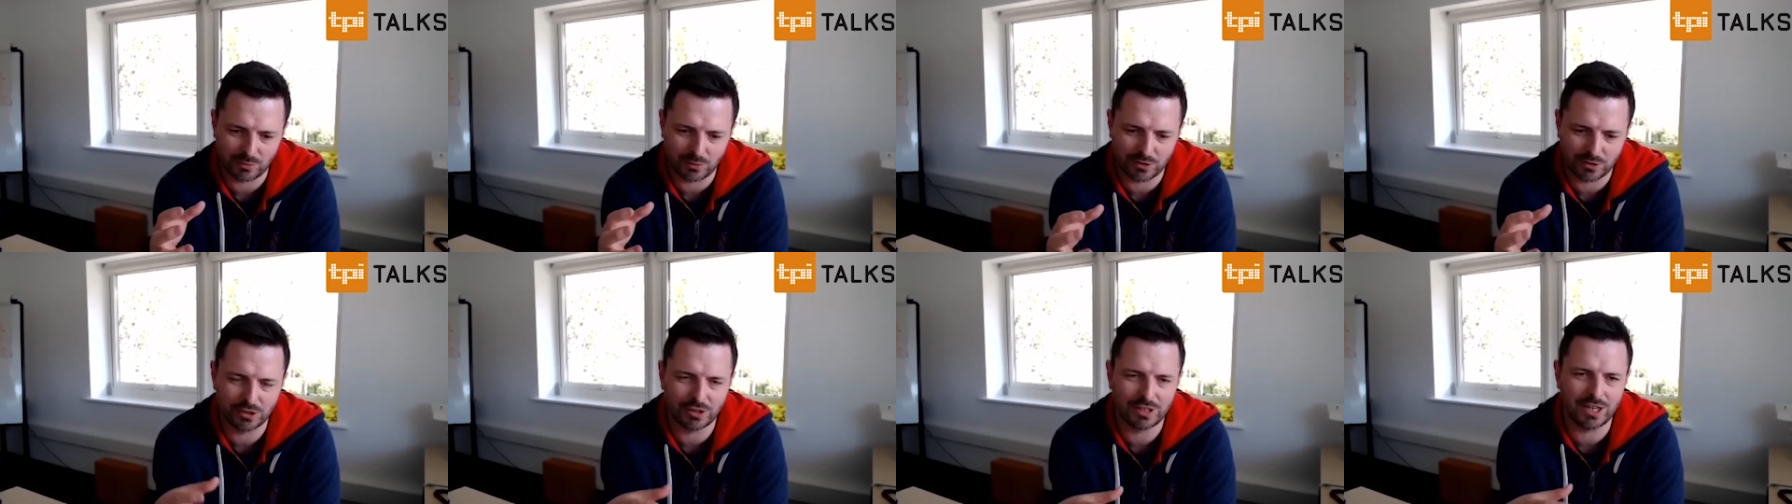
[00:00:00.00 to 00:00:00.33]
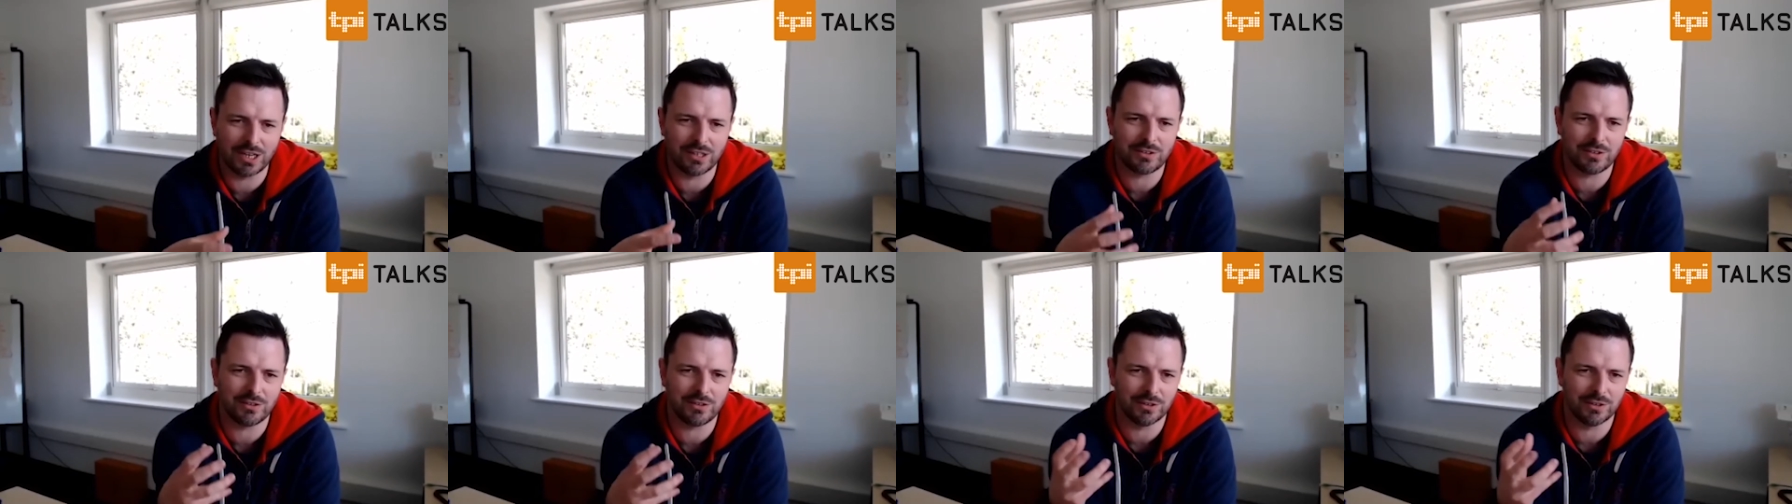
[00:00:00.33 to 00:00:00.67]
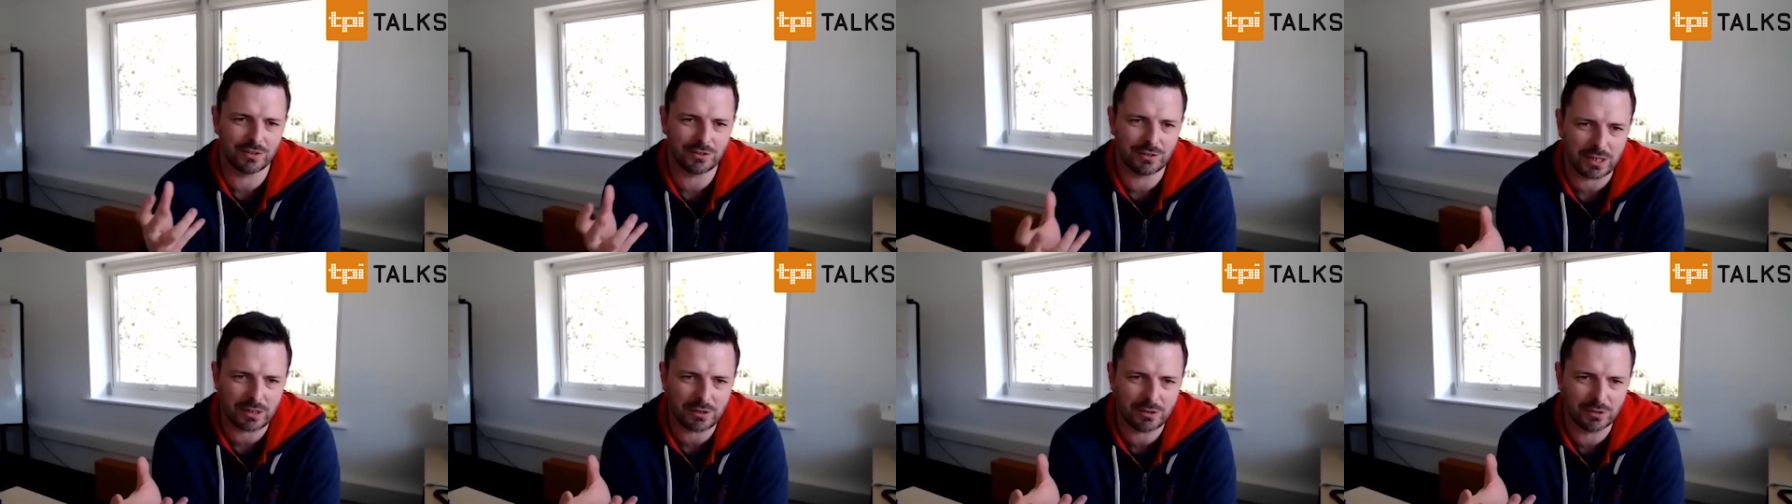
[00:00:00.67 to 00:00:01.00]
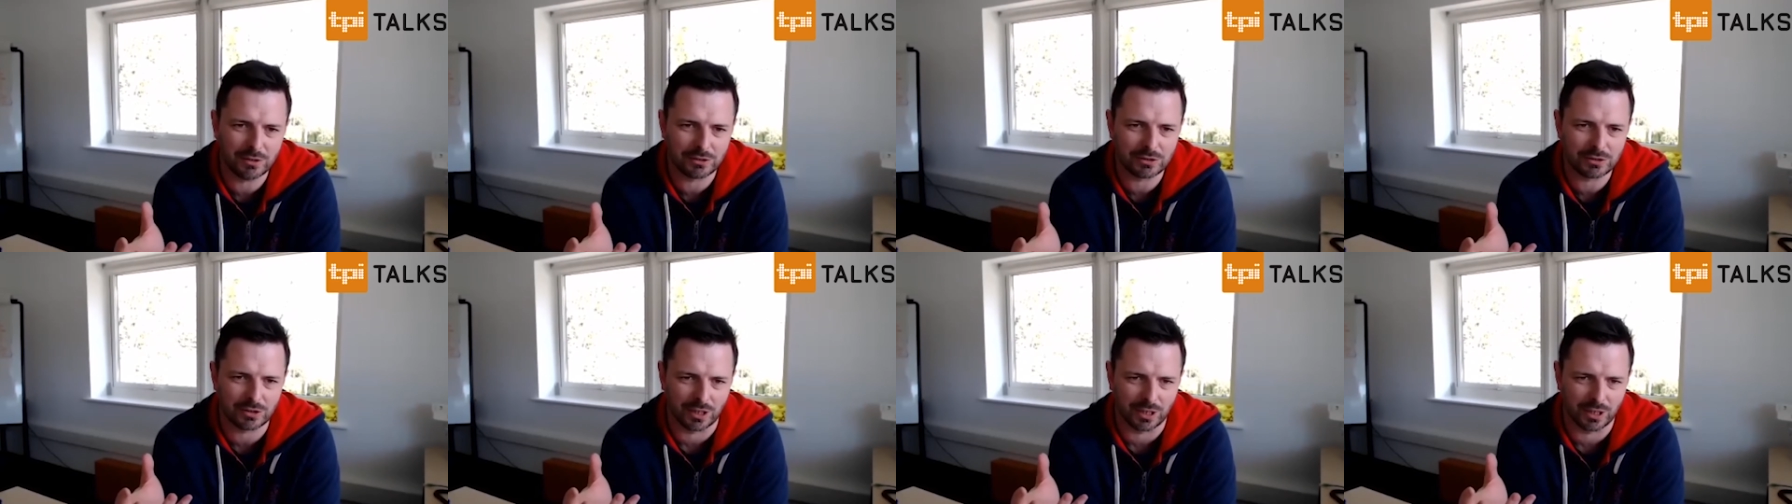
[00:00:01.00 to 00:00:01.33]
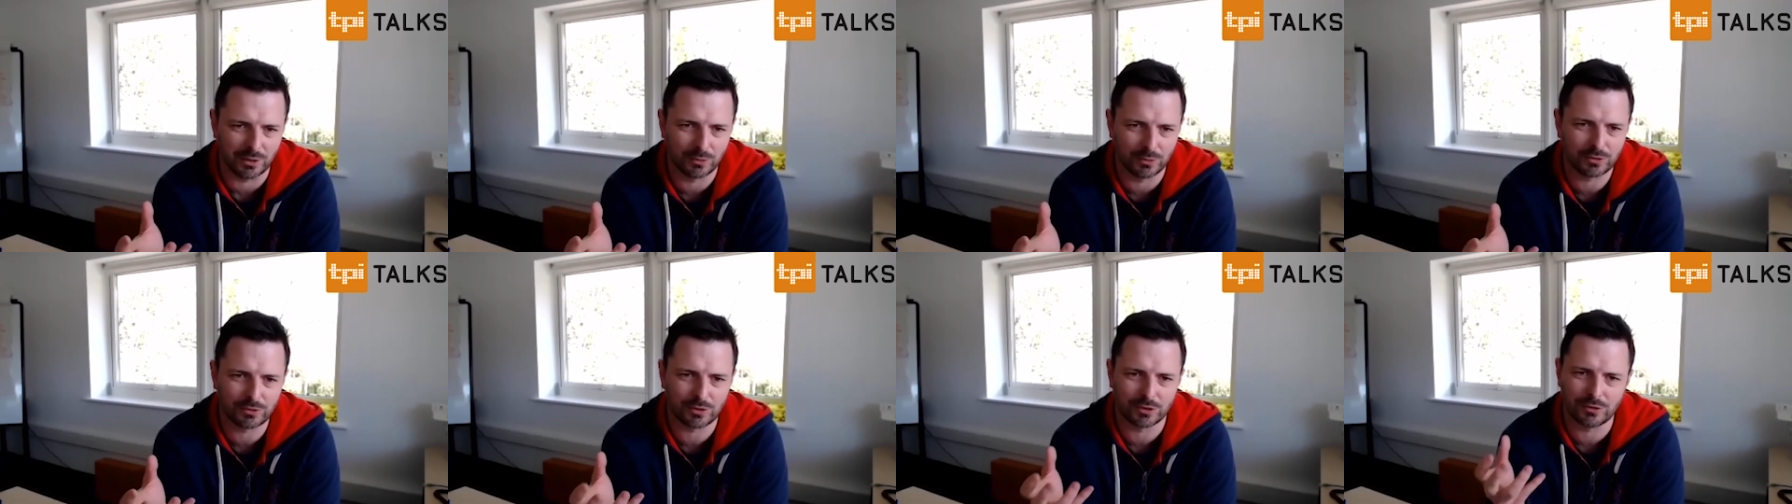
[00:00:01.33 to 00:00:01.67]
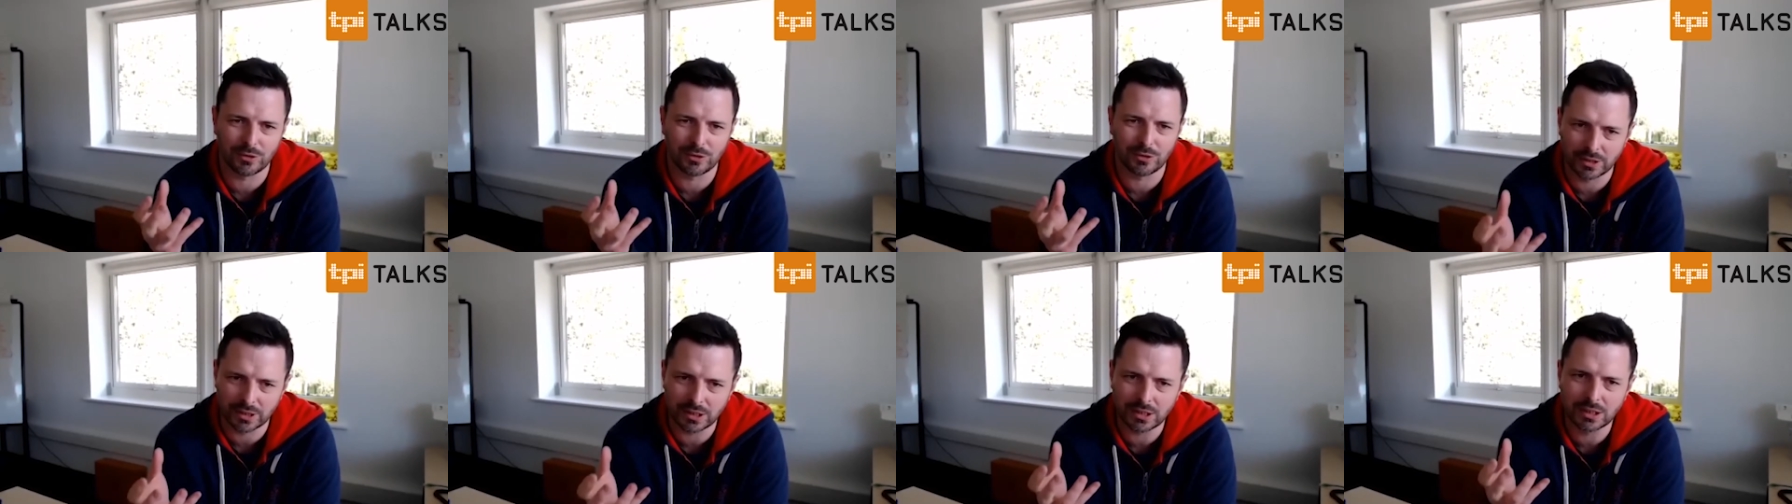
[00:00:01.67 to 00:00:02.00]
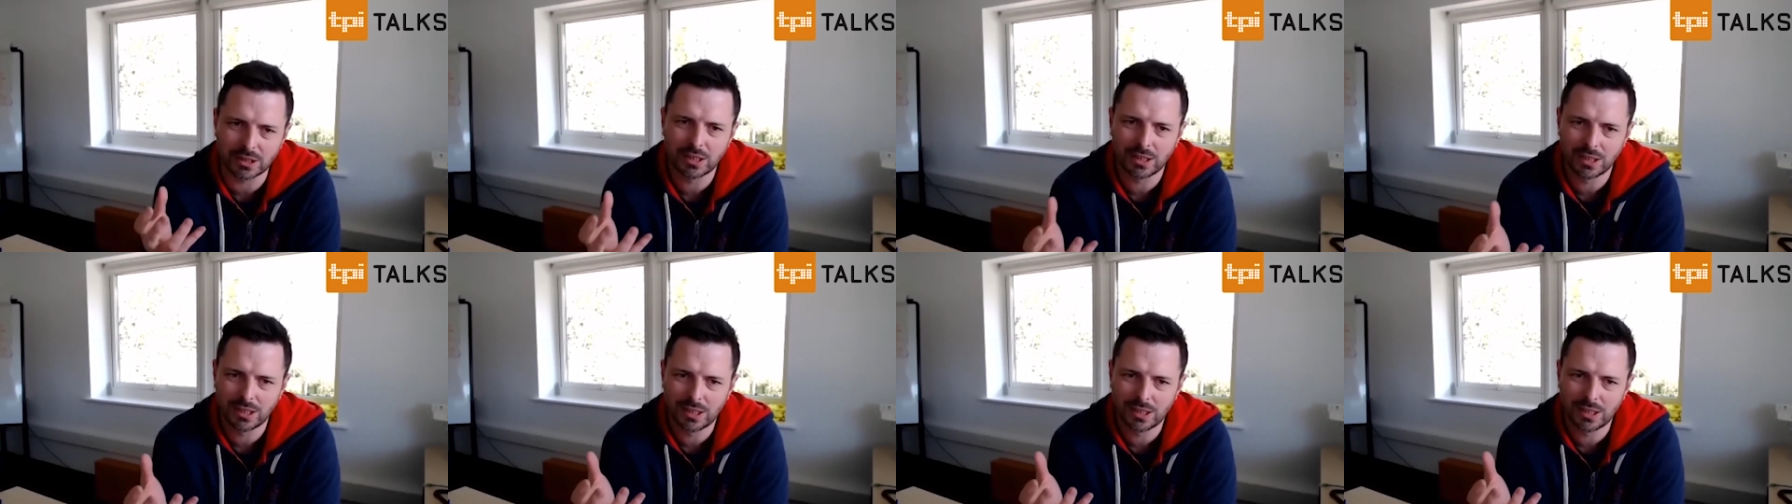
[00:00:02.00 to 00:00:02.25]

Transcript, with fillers: when you get to your second show, suddenly